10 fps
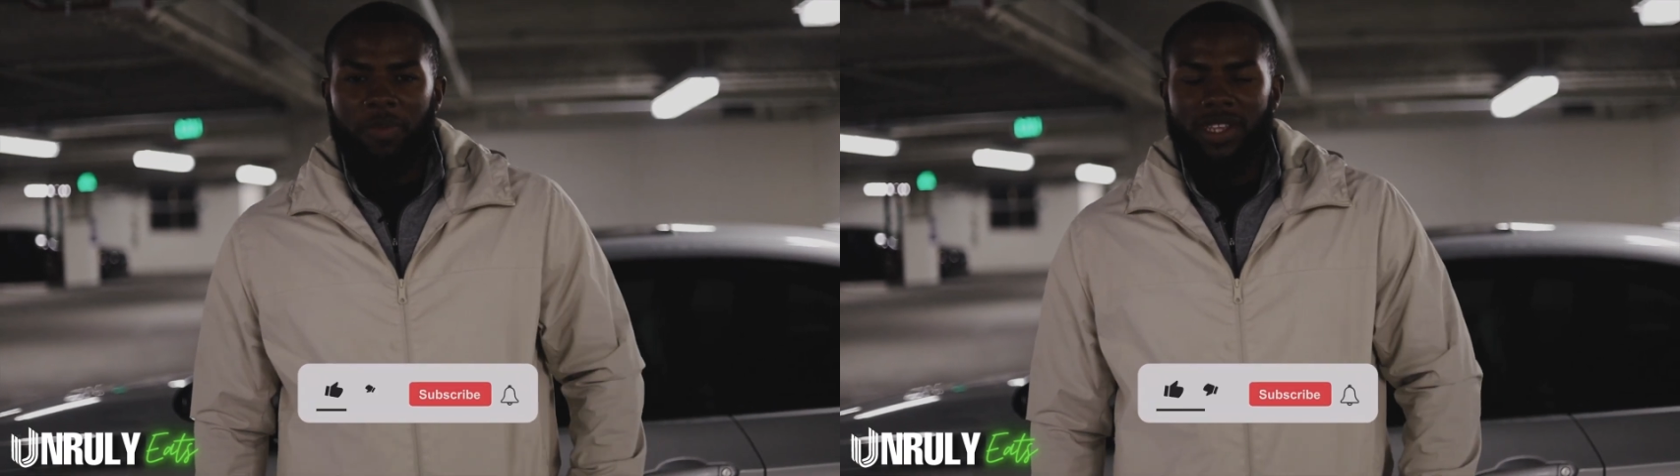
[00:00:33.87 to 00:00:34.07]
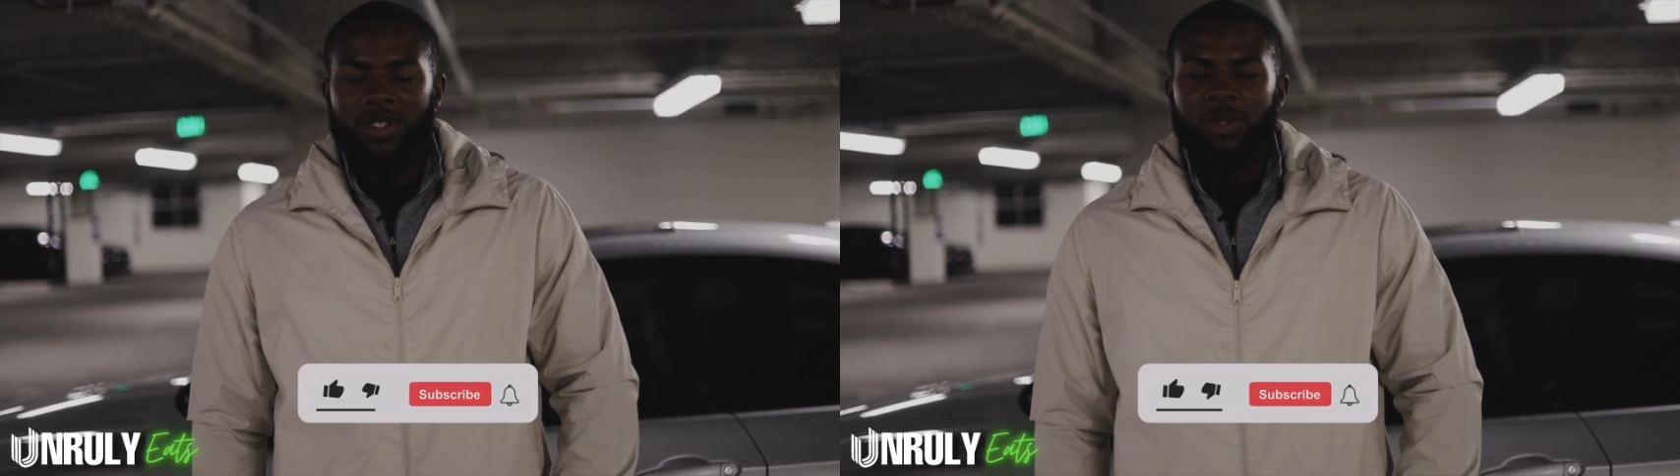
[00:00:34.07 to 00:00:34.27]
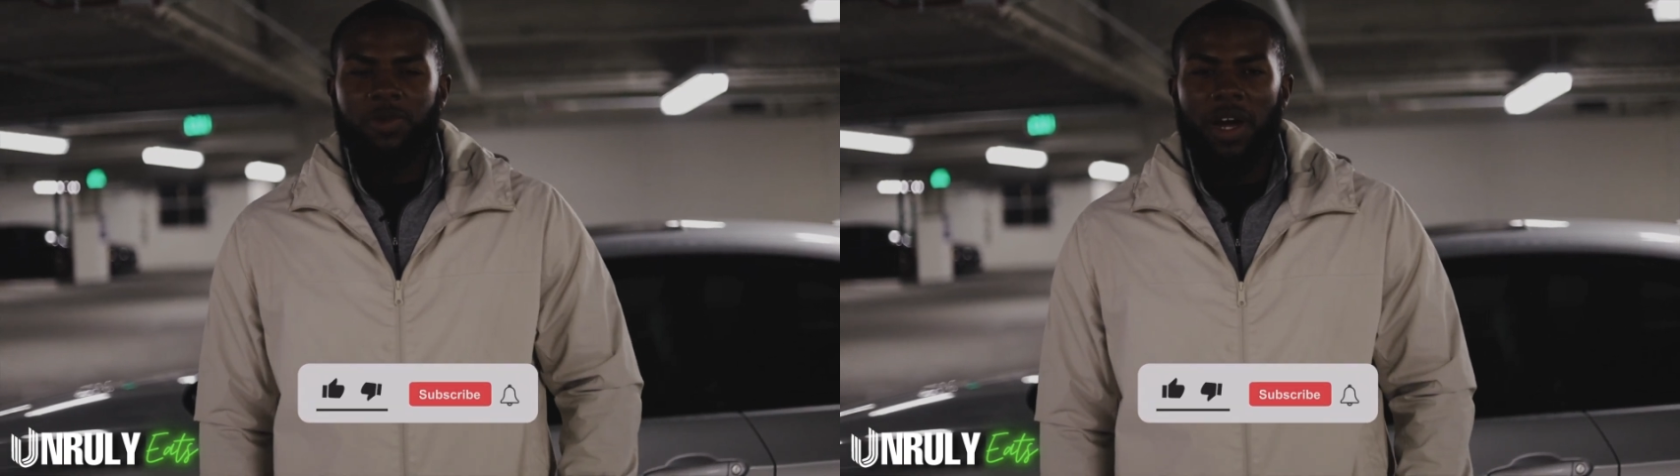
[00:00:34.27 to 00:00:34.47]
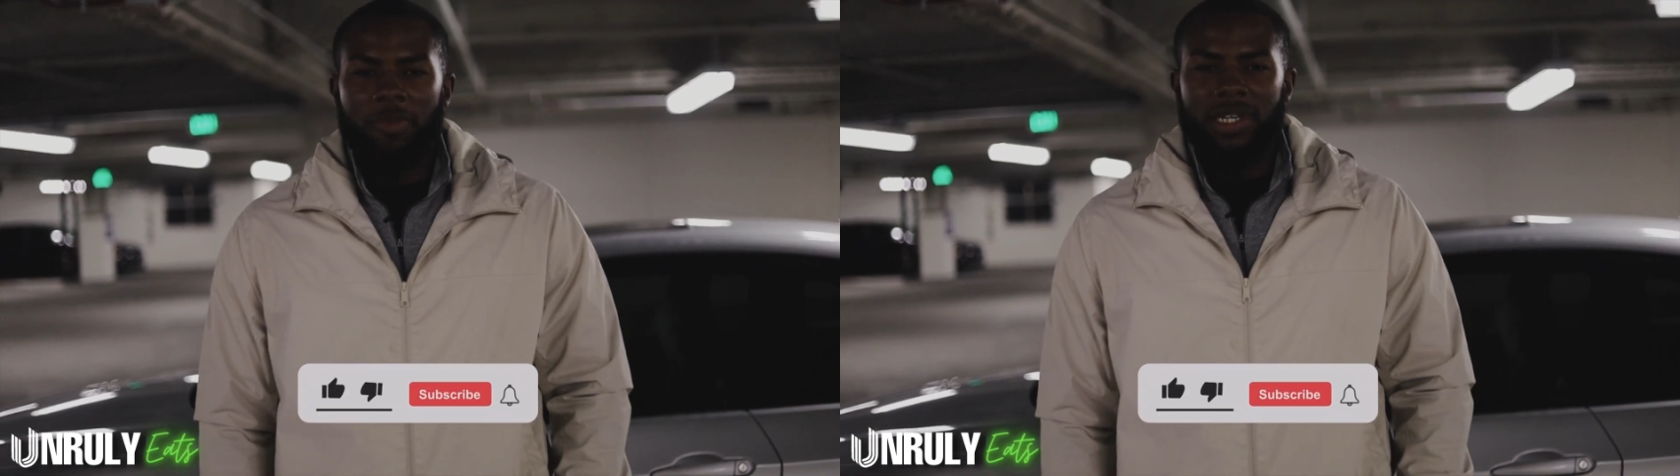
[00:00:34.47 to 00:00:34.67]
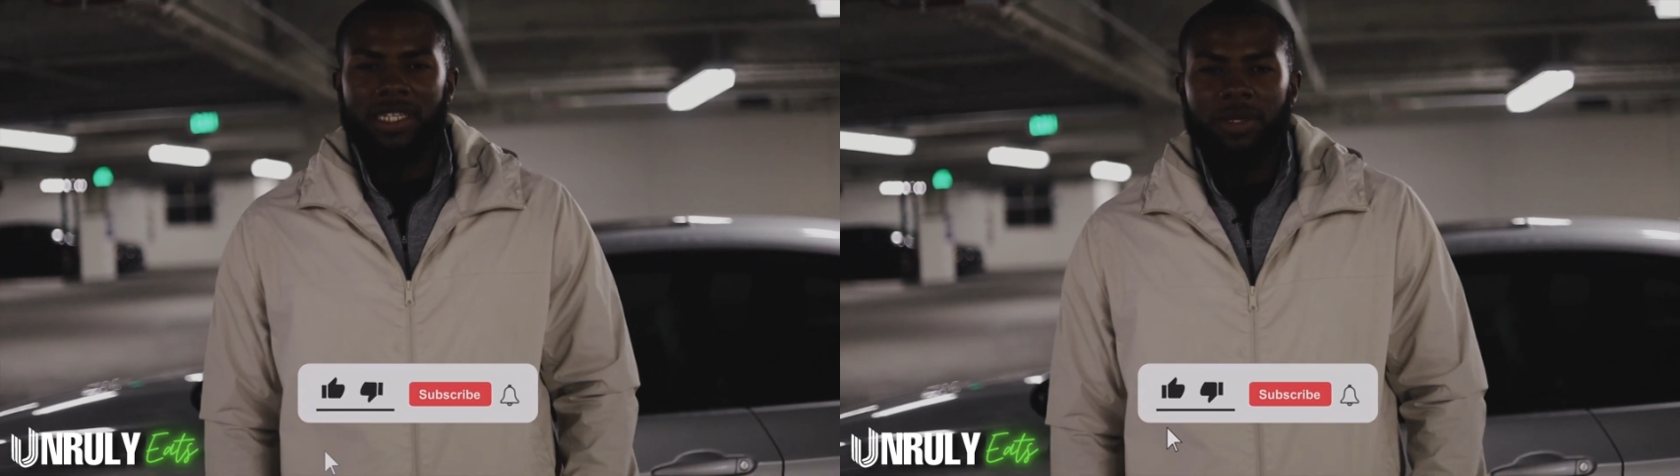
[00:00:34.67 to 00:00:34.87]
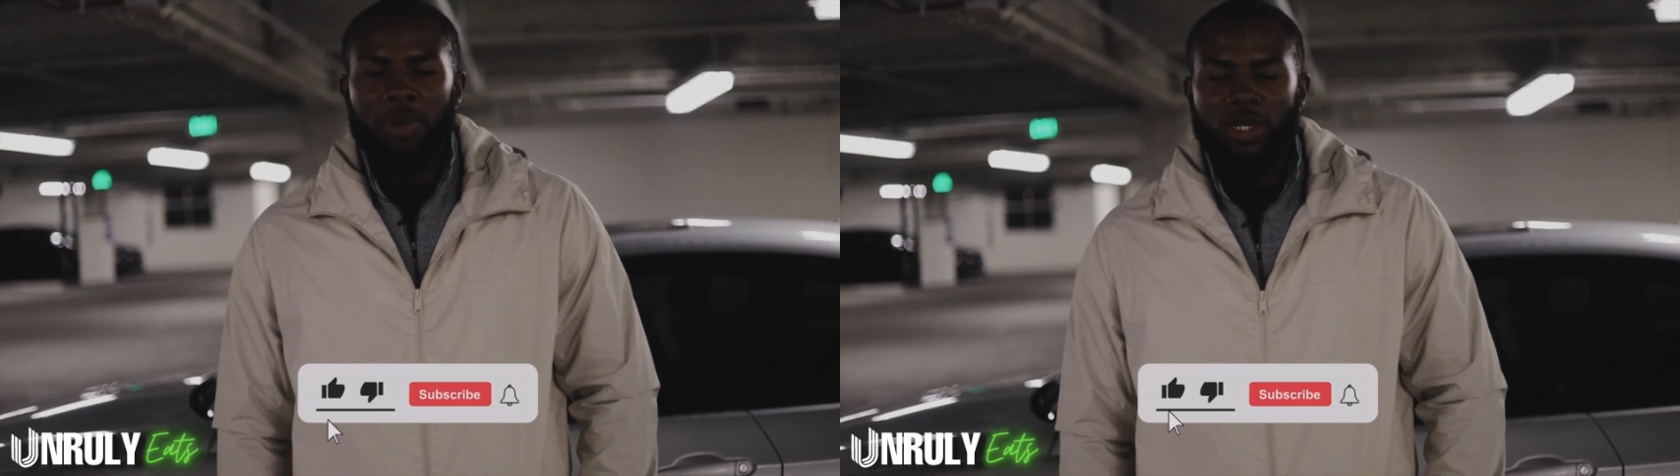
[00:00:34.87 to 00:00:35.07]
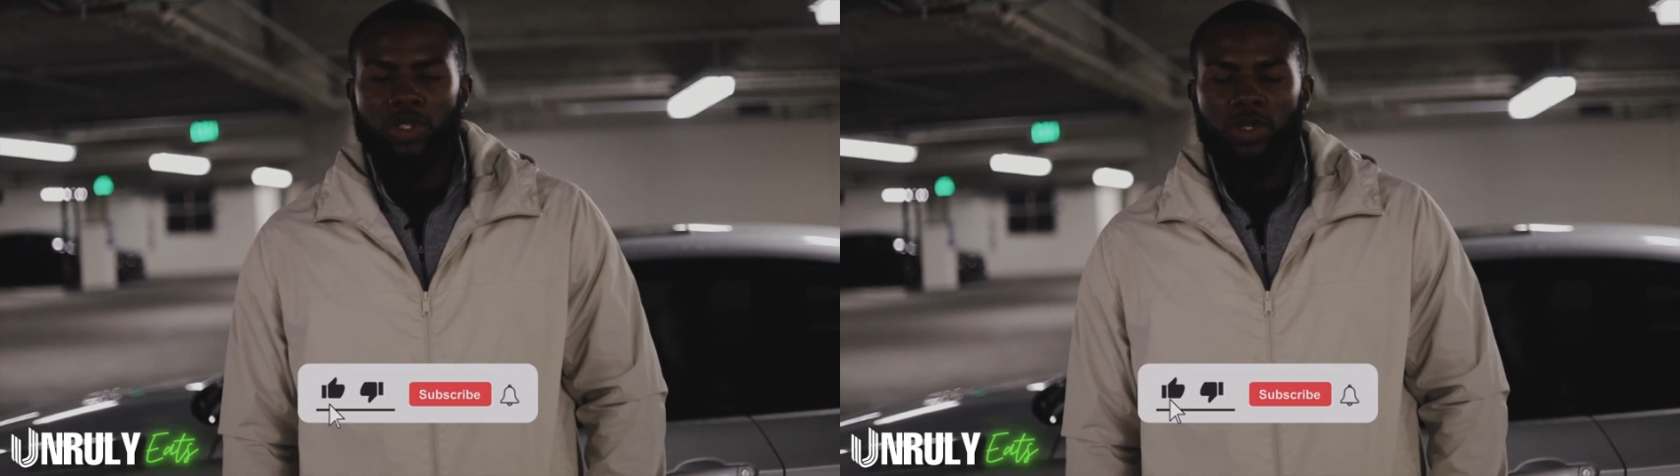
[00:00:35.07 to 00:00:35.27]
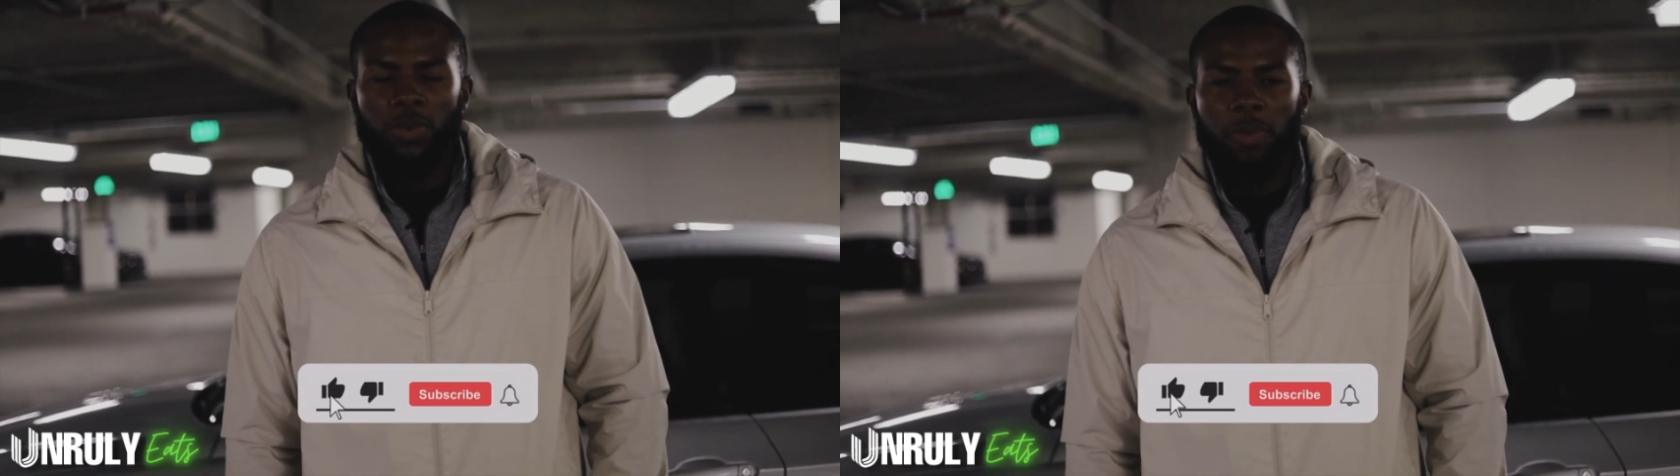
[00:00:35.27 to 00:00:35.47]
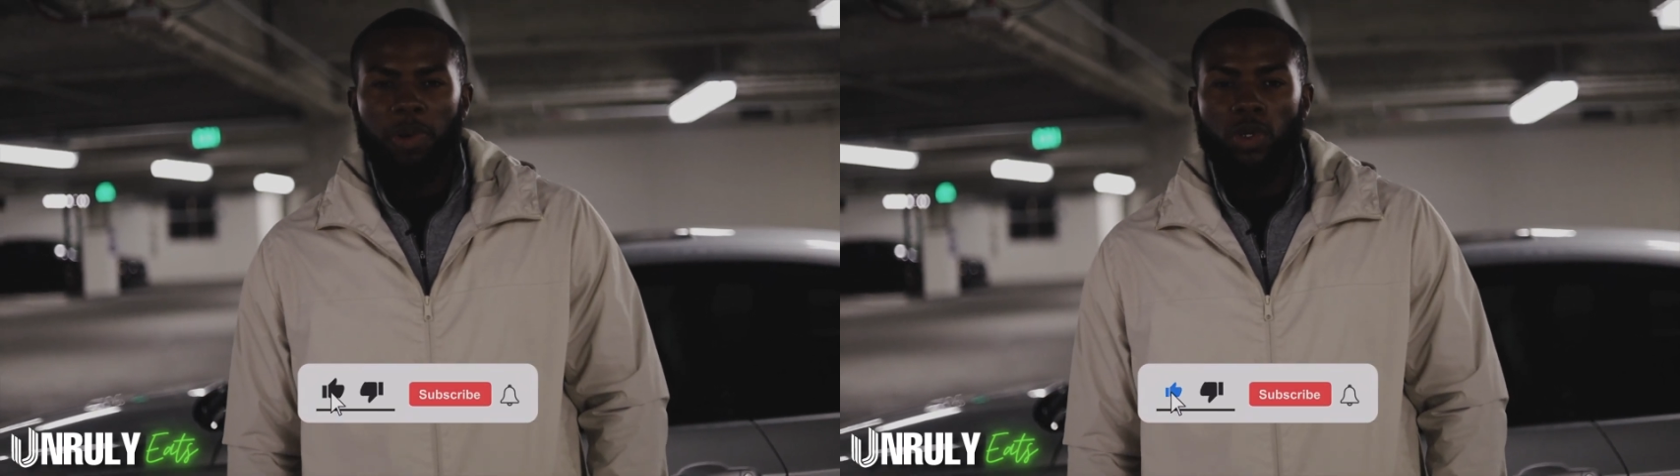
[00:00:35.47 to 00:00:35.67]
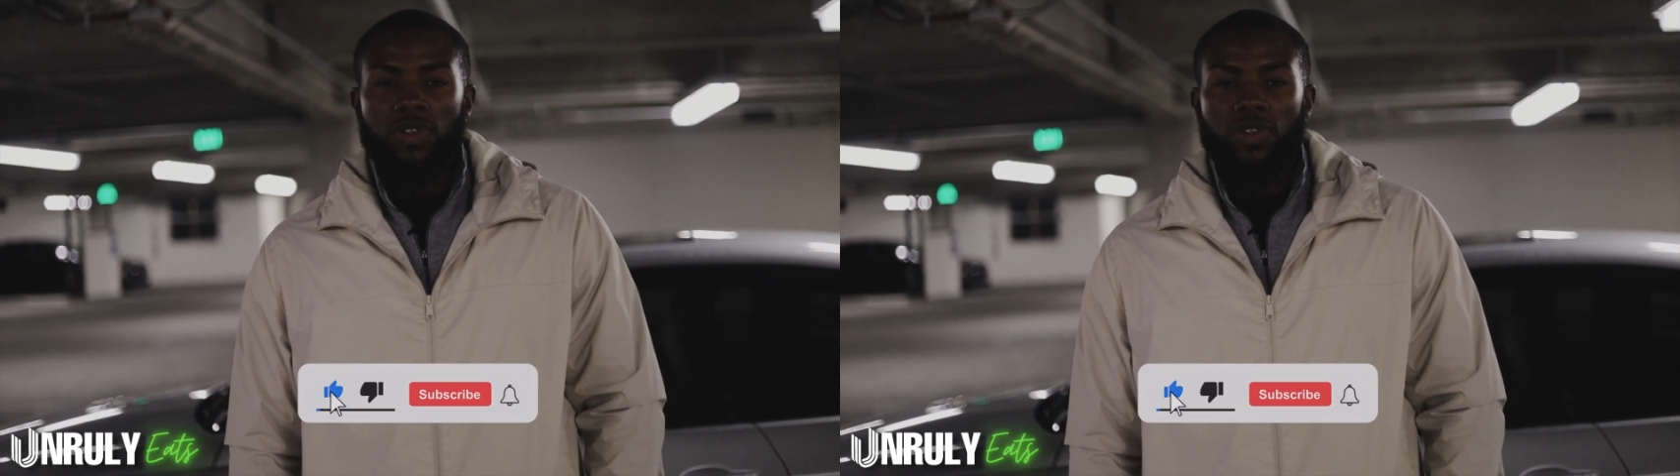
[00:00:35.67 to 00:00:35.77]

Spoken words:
Hit the subscribe button, hit the bell so you know we post.